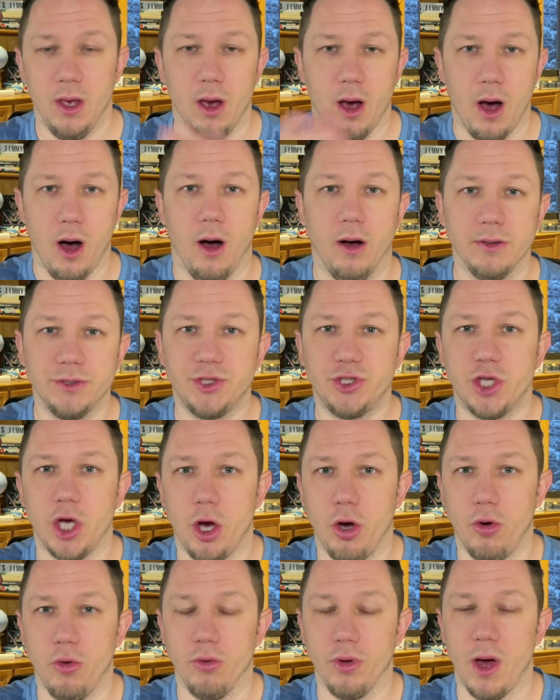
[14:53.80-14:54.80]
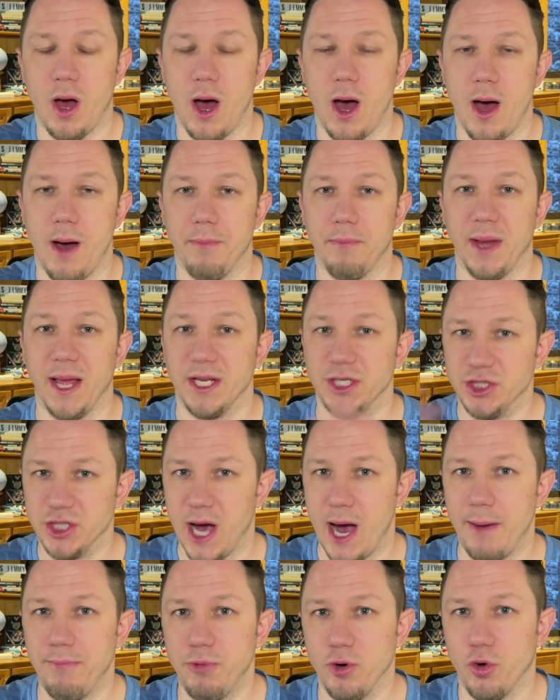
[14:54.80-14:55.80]
Also, a
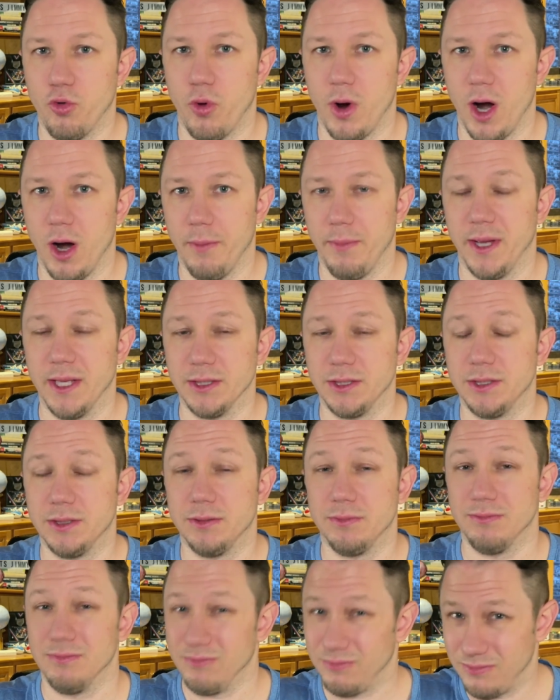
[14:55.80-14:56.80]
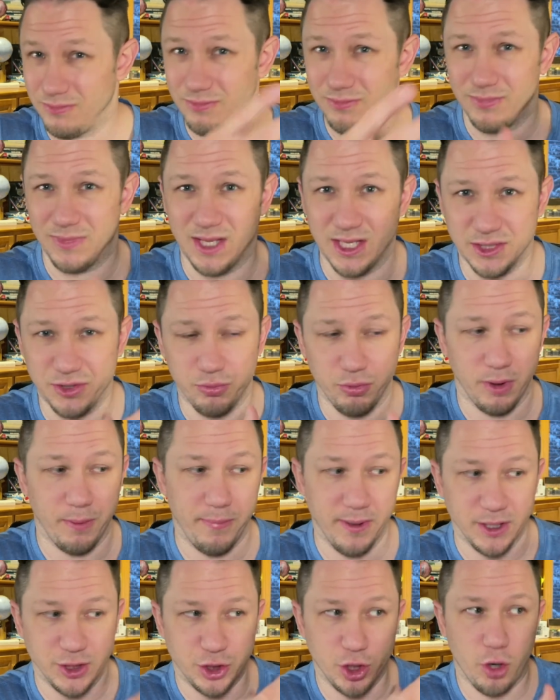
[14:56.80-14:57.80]
job requirement this would have
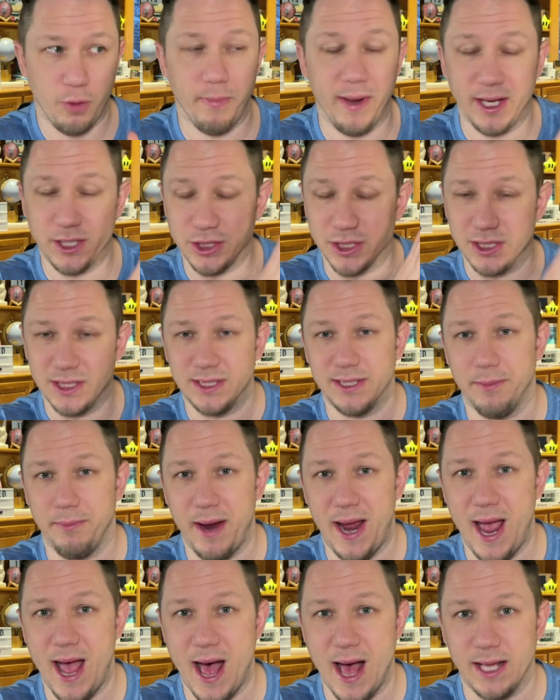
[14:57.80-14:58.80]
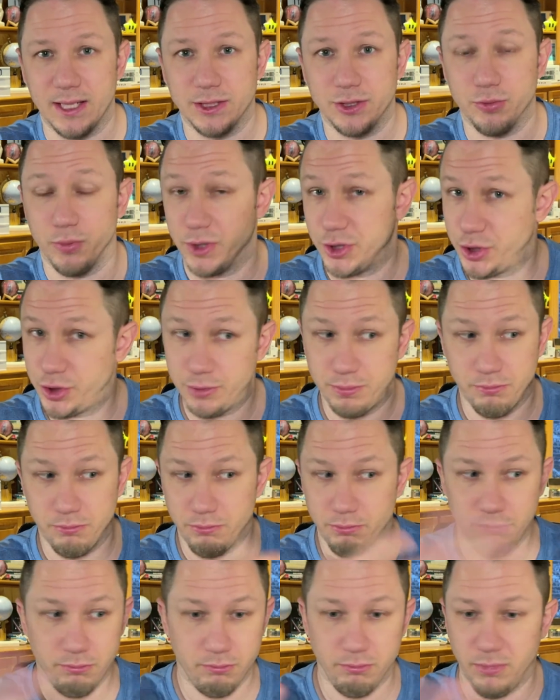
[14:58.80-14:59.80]
been Joe Manchin's demands, which
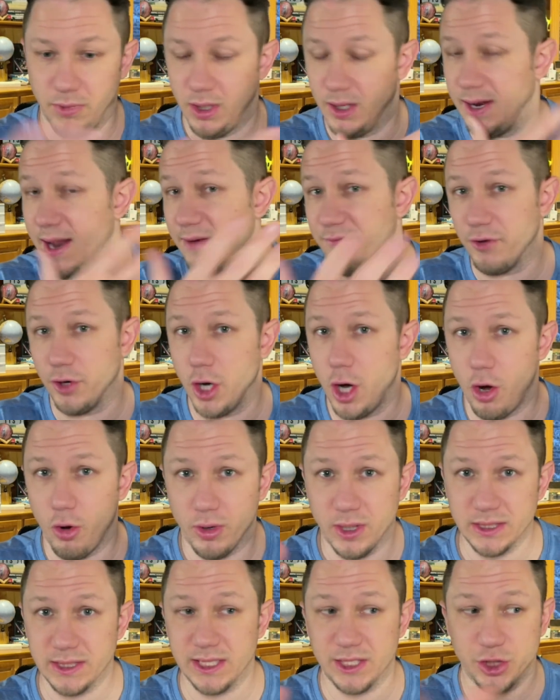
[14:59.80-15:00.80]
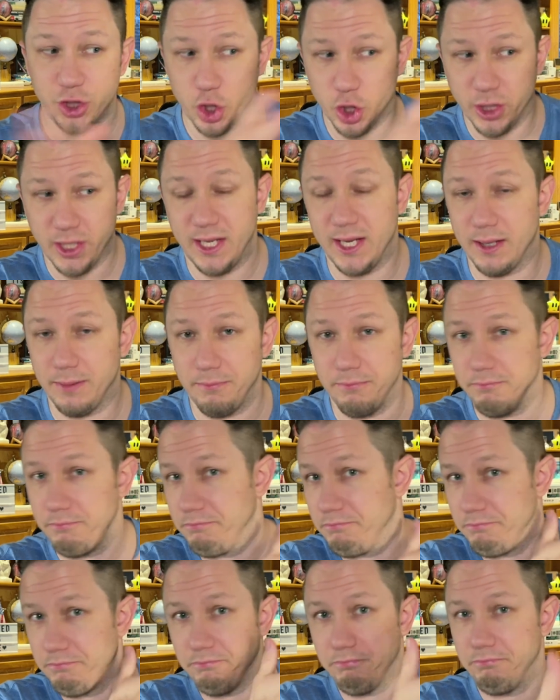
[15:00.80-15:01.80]
you never know because this could get
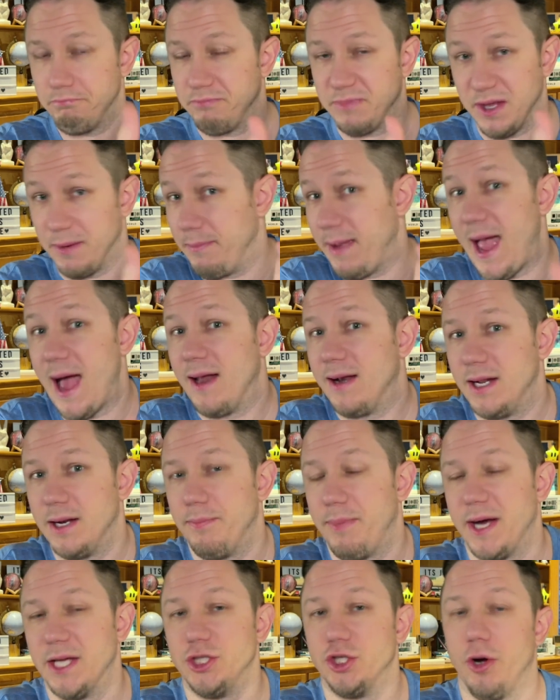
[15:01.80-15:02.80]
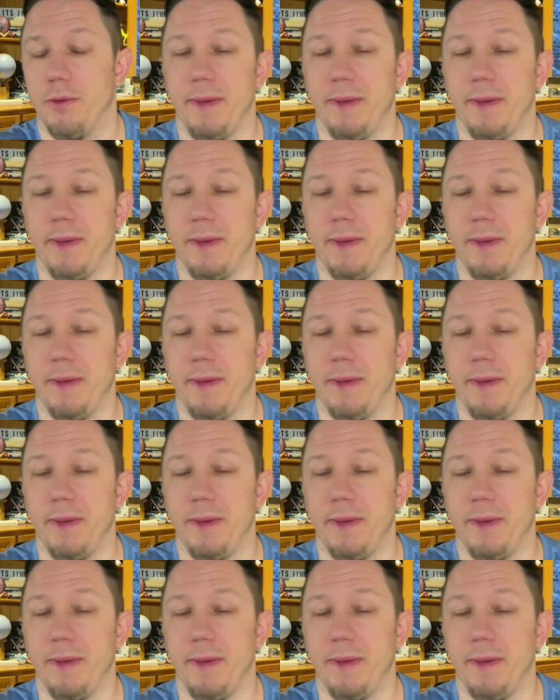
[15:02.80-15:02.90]
demanded by Joe